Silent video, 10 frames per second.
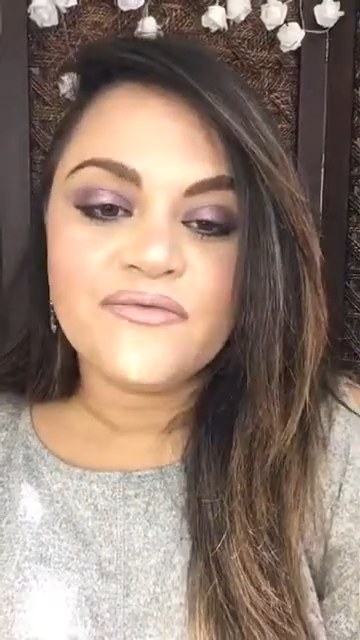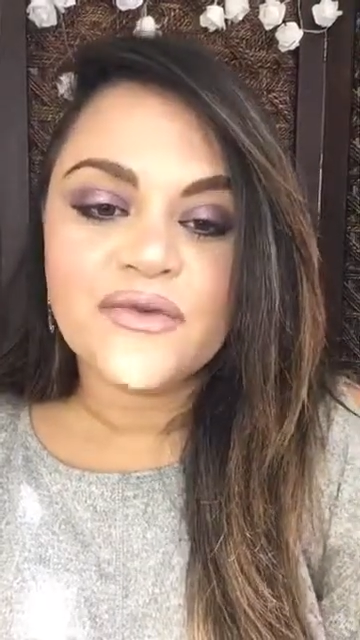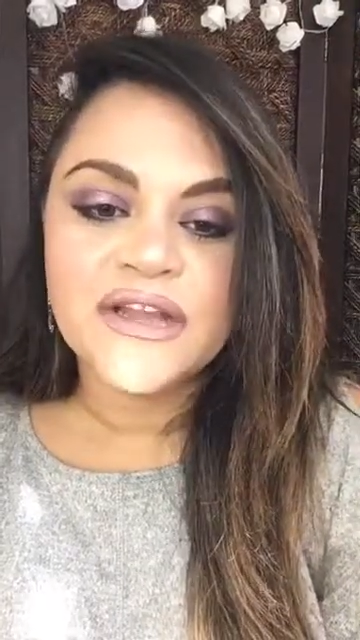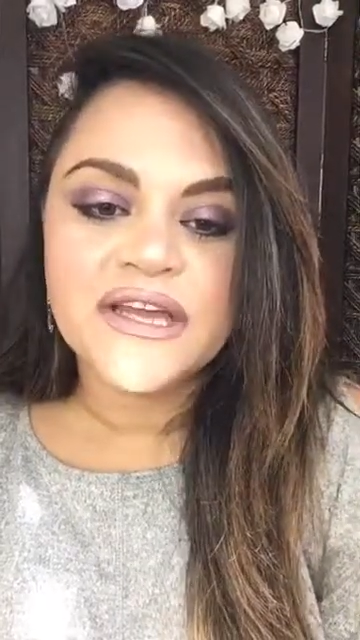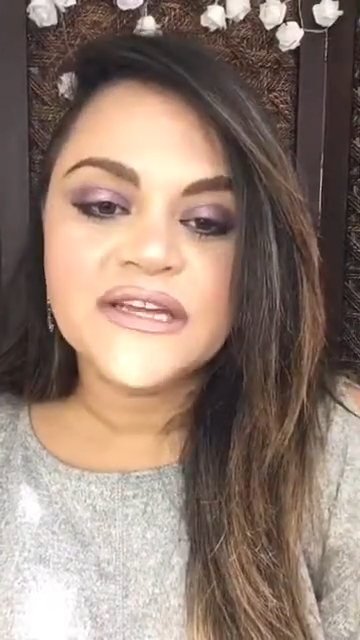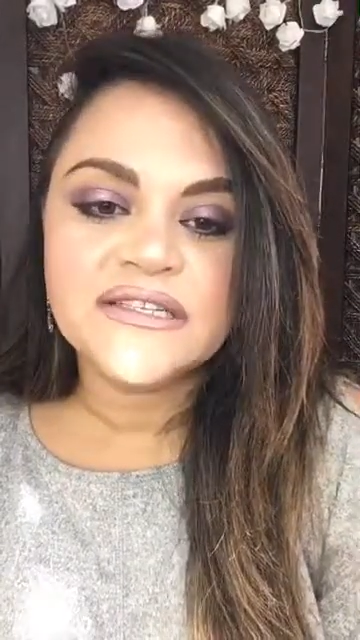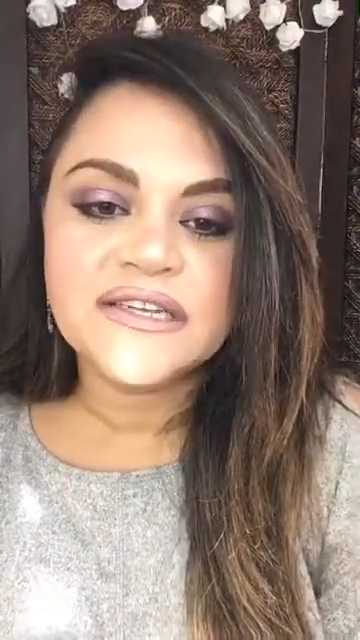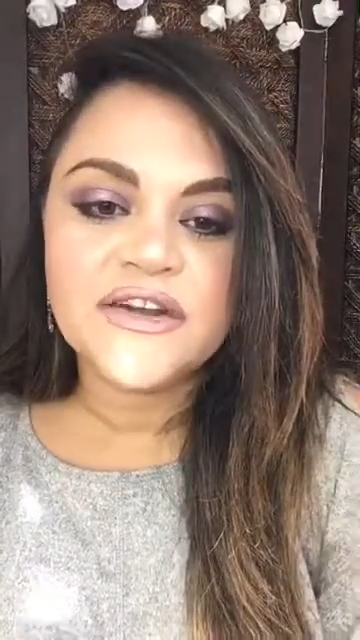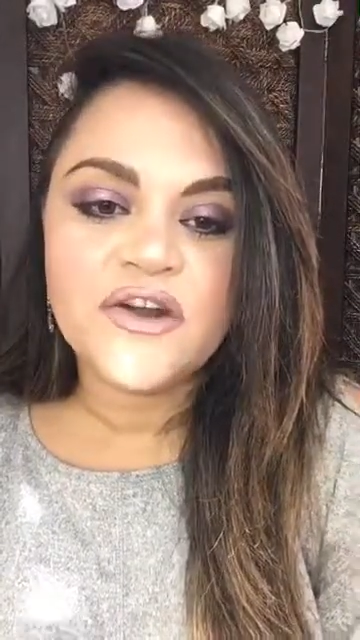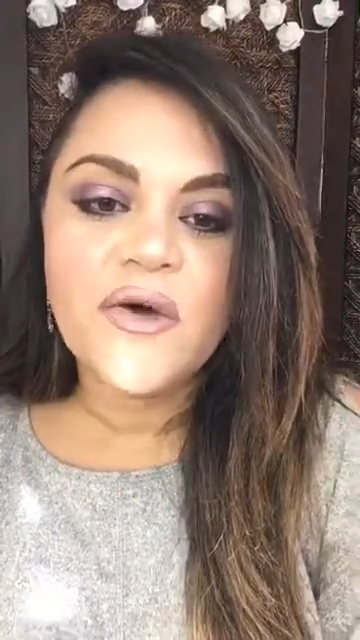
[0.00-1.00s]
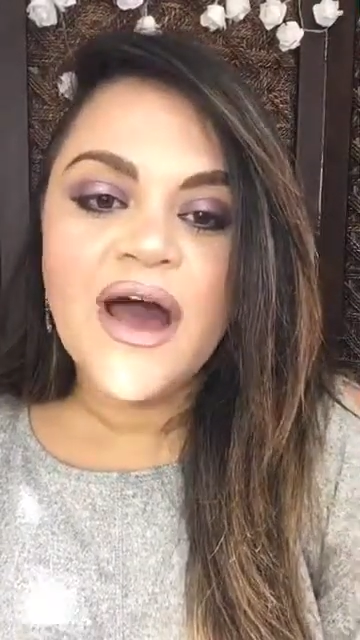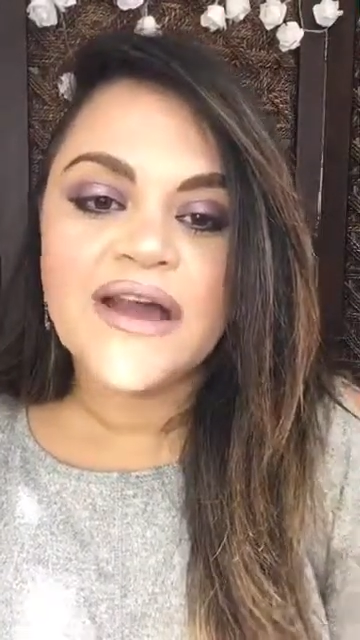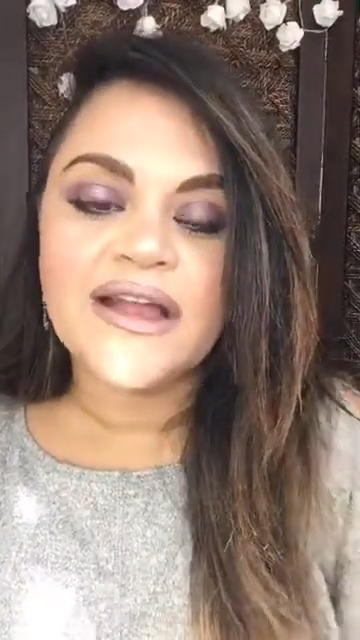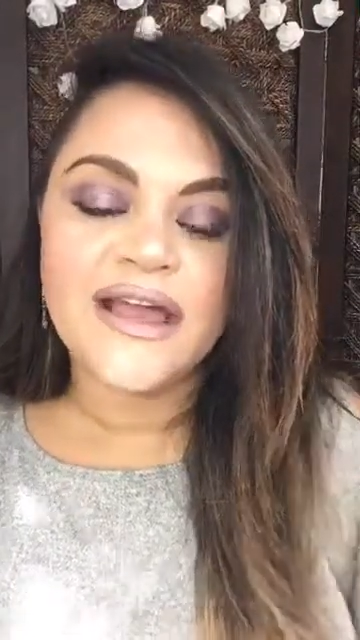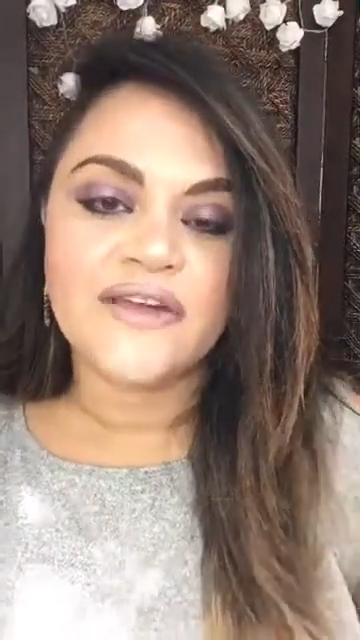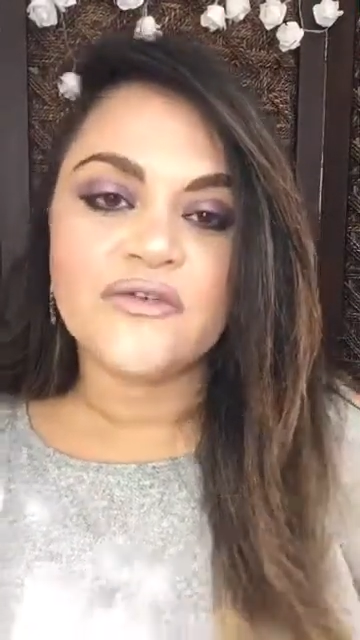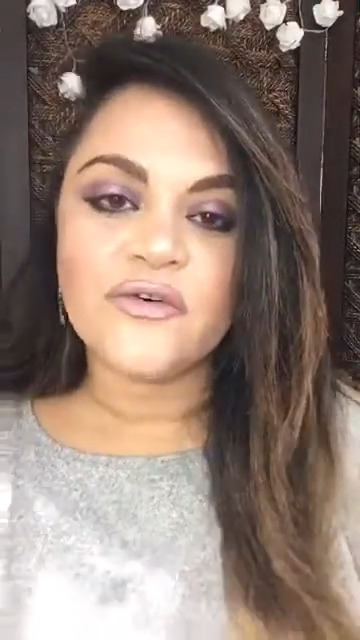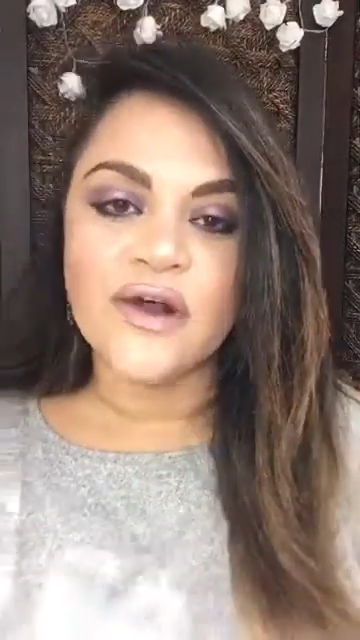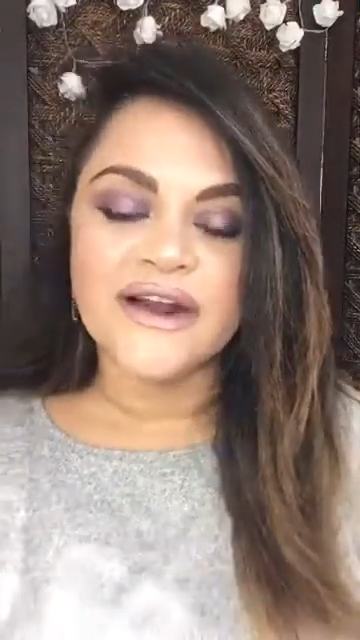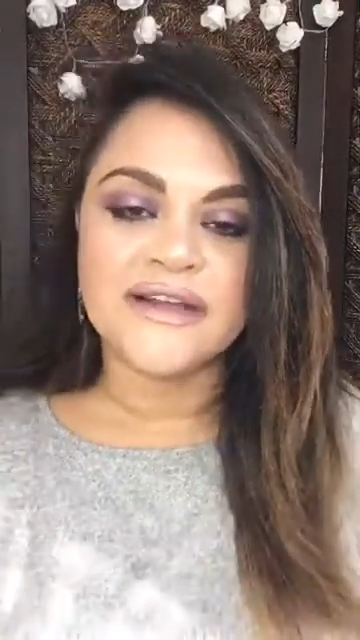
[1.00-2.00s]
really didn't know how to handle
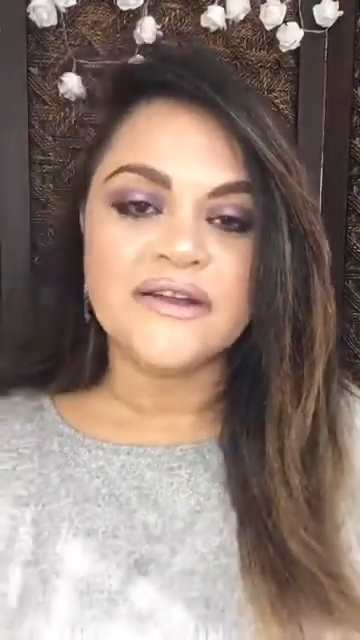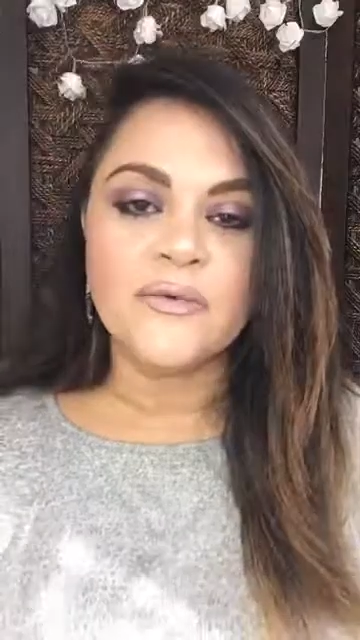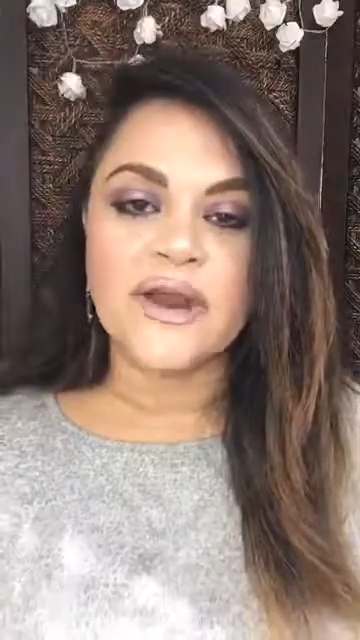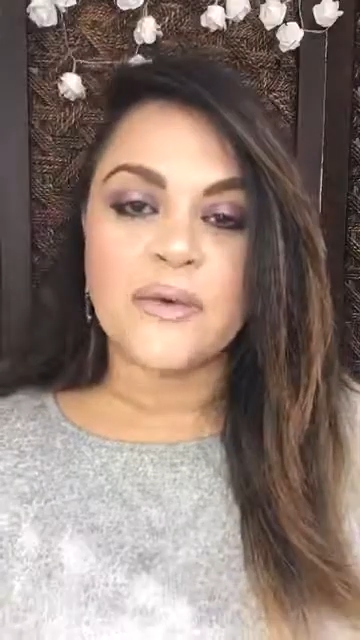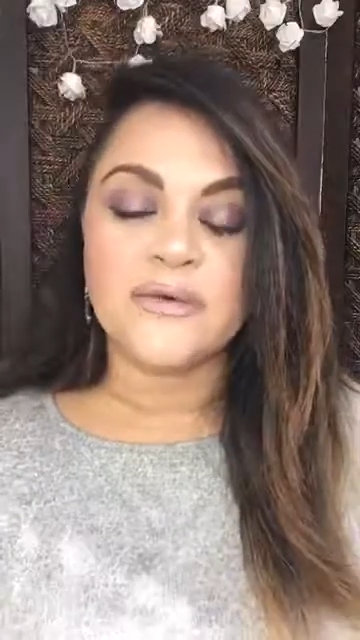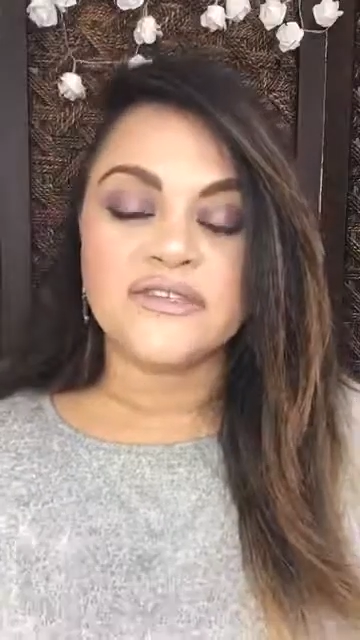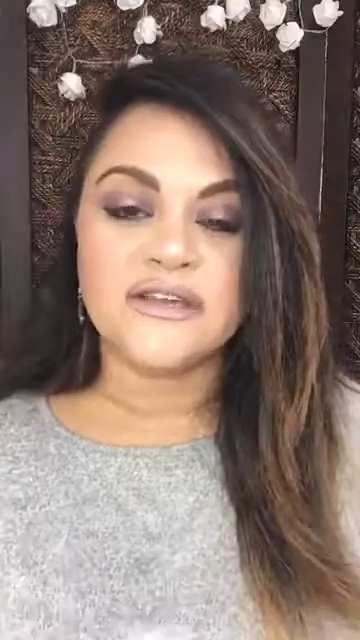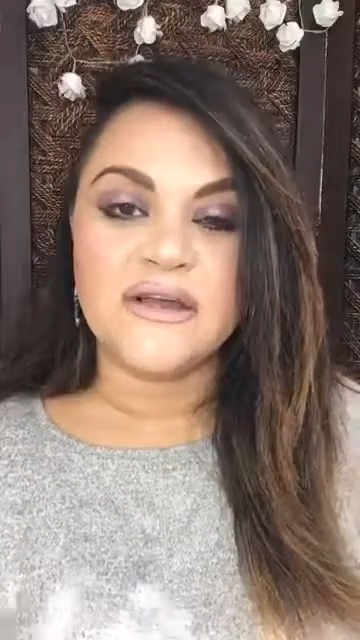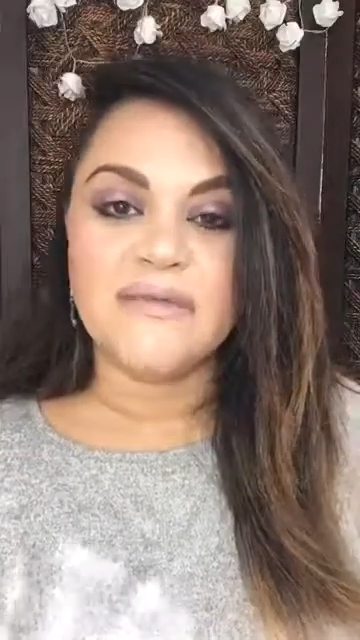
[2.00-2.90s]
credit when I was